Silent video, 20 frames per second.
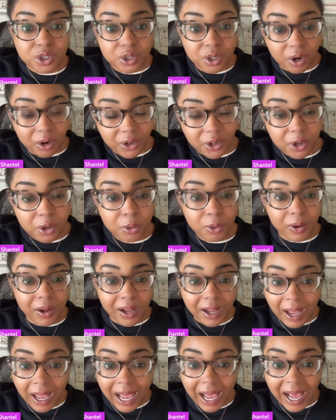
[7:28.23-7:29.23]
Are you
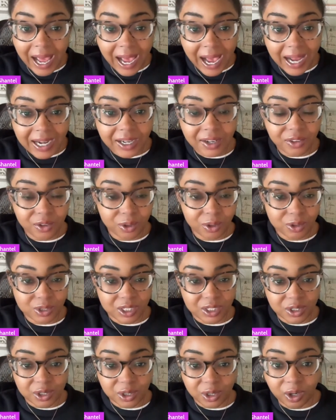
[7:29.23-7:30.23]
adding those
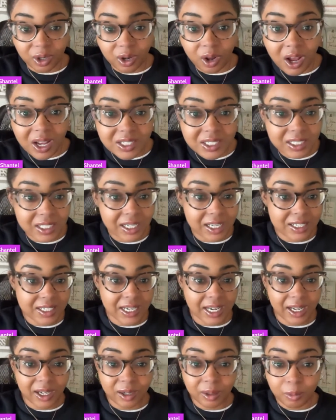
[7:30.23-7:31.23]
into your content and
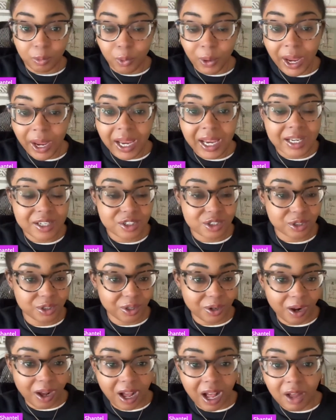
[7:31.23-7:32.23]
taking them away into
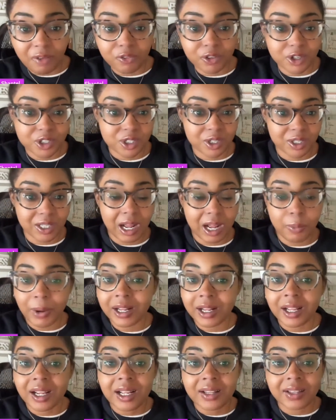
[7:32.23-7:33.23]
your offer so that
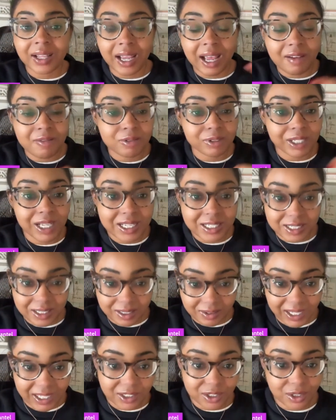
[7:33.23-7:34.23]
way they have less of
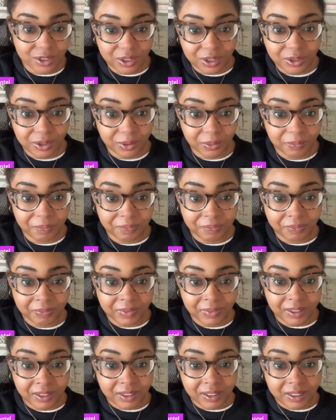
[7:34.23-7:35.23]
that to do?
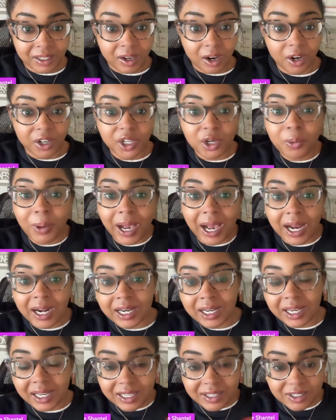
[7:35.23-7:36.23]
Are you
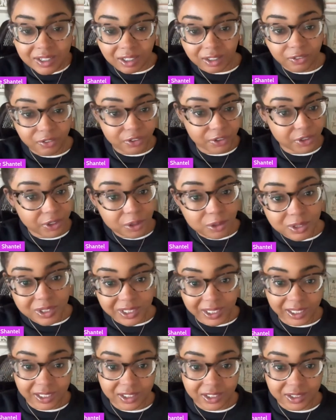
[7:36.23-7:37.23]
adding in done for you
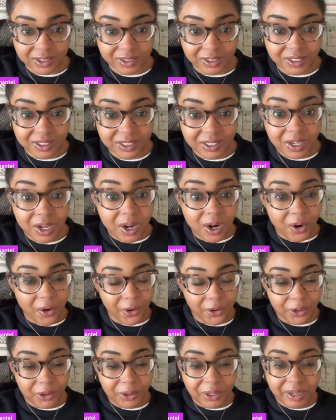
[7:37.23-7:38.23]
sections? Are
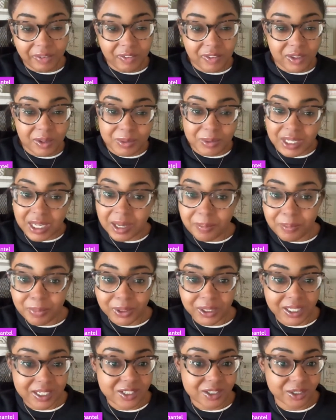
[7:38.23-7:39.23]
you giving them
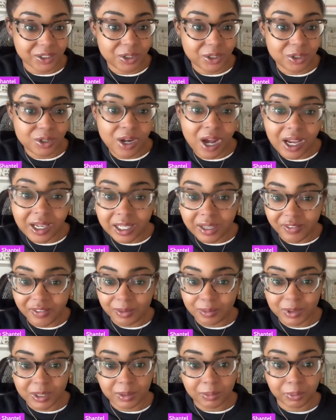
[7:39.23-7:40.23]
templates? Are you not giving
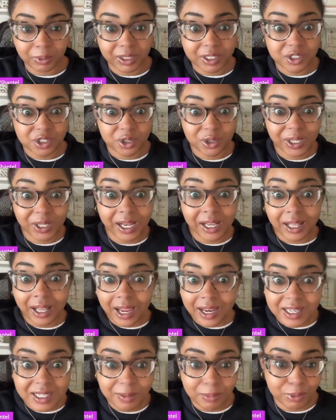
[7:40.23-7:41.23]
them templates? Do they
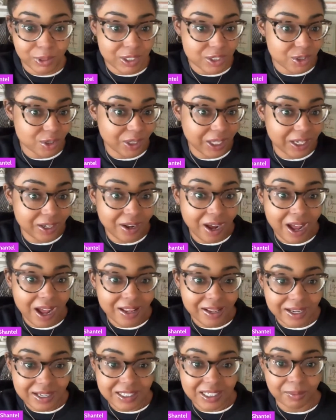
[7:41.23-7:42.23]
like templates? Do they not
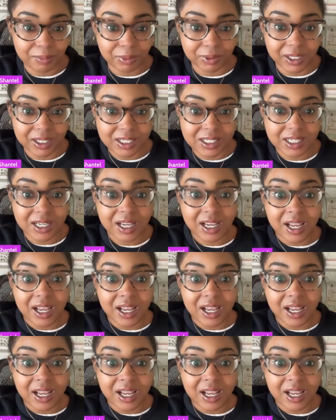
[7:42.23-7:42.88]
like templates?